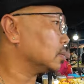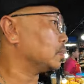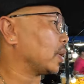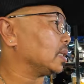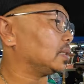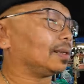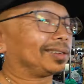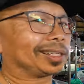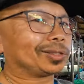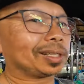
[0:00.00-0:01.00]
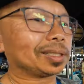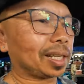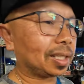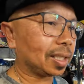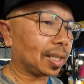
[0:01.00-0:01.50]
pricing and
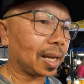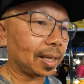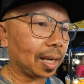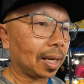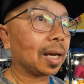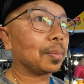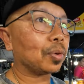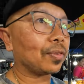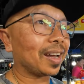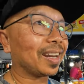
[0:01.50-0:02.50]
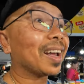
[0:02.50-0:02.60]
translation that I'm providing.